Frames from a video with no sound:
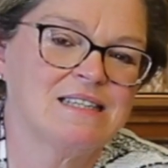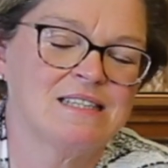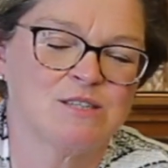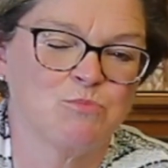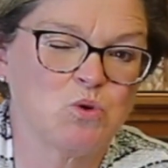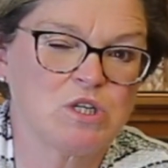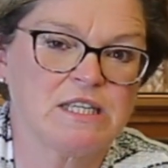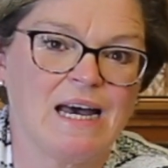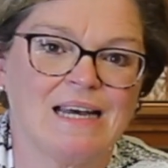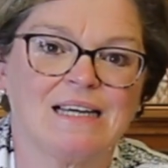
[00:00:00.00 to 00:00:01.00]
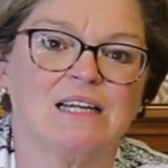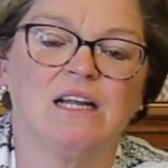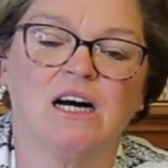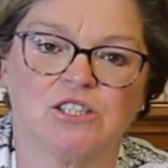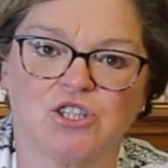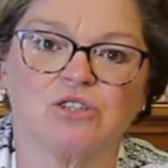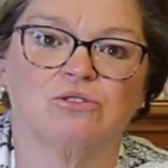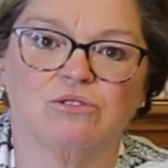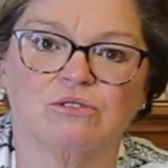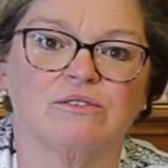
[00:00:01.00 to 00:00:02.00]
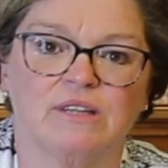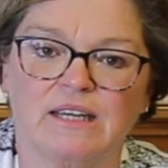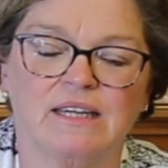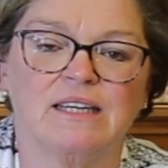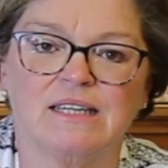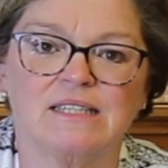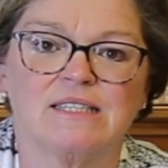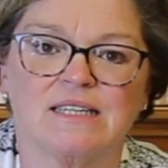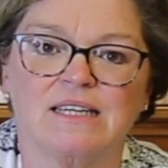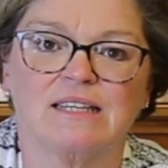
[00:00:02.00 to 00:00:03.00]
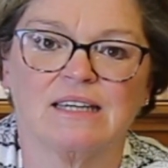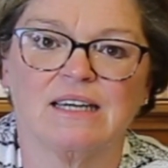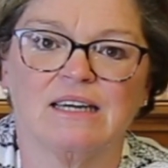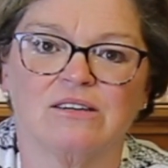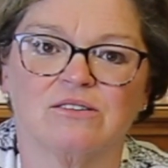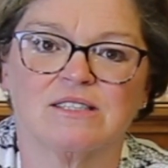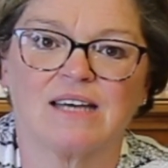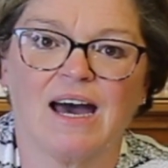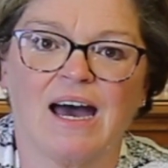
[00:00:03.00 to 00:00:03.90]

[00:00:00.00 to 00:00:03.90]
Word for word: it's more psychological than it is anything else.